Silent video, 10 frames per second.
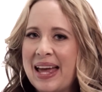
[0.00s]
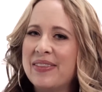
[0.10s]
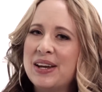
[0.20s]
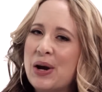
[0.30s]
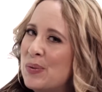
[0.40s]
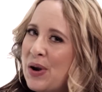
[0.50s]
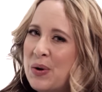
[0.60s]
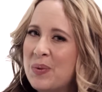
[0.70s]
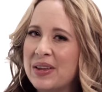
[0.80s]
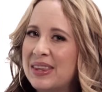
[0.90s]
and they don't
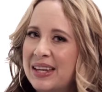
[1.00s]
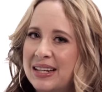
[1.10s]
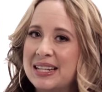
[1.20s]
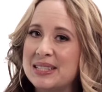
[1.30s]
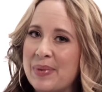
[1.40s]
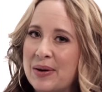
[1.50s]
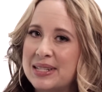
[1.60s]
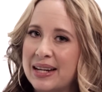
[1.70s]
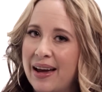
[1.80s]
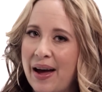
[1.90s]
know what that is about
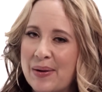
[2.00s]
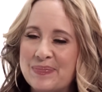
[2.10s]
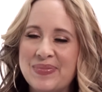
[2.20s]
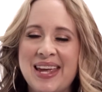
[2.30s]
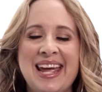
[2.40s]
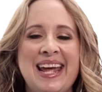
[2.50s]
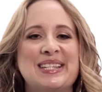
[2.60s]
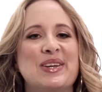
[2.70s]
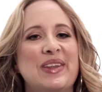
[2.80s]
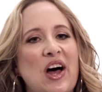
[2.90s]
to come.
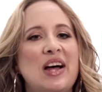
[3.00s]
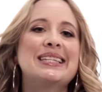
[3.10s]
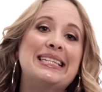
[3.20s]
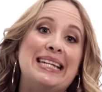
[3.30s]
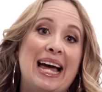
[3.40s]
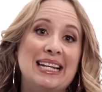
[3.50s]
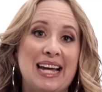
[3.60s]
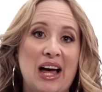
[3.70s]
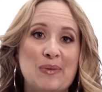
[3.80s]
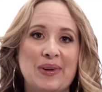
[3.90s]
So they all stand
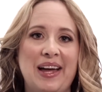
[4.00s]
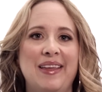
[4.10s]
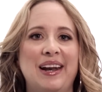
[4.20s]
up, and